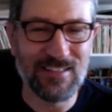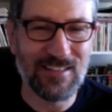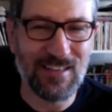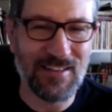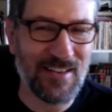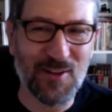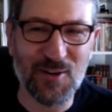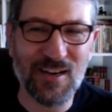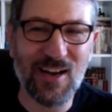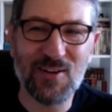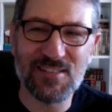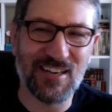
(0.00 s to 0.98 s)
And the other
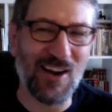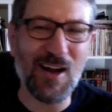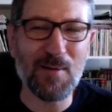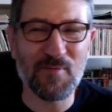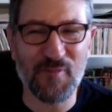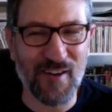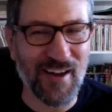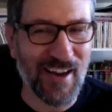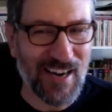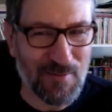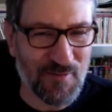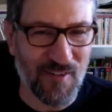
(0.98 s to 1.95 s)
guy was like, oh, I'm
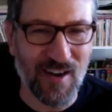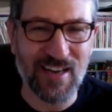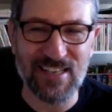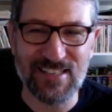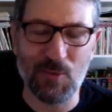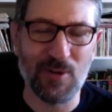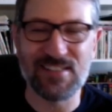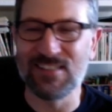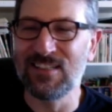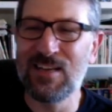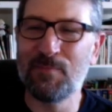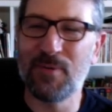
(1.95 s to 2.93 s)
fine. He said, well, he's
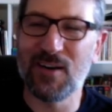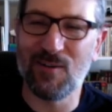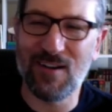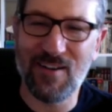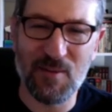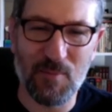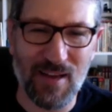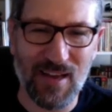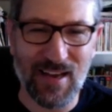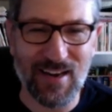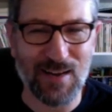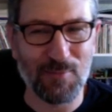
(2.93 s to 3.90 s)
limping around the
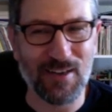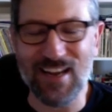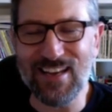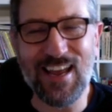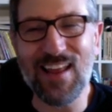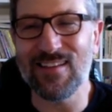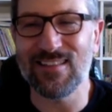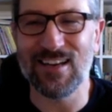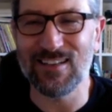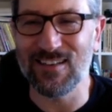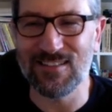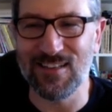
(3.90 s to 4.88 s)
mat. And I'm like, I can't let
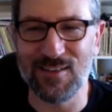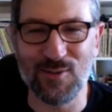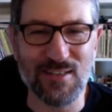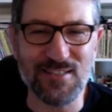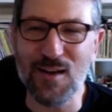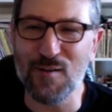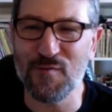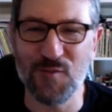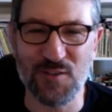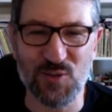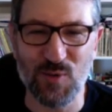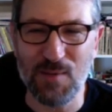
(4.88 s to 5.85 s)
that continue. That's not a
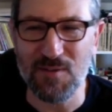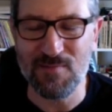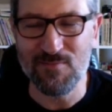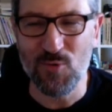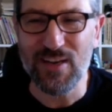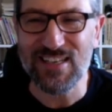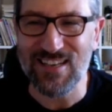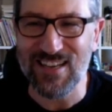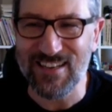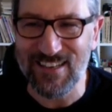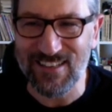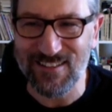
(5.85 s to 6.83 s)
foot sweep. You Muay
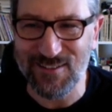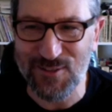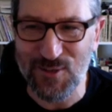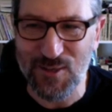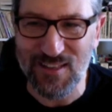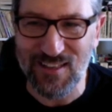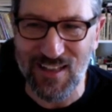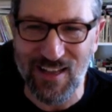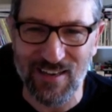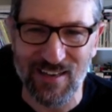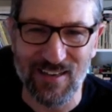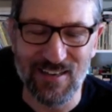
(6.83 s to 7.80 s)
Thai kicked the dude in the
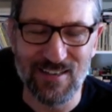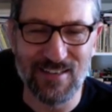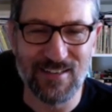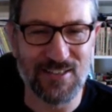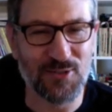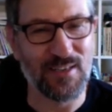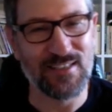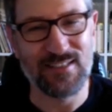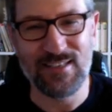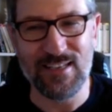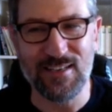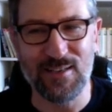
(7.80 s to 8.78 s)
leg. So I
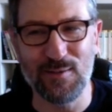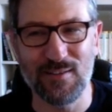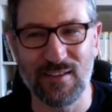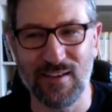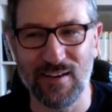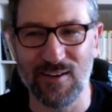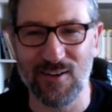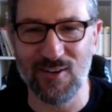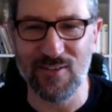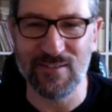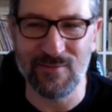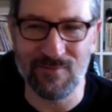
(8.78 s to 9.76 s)
DQ'd the
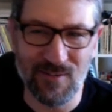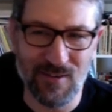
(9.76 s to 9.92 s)
kicker and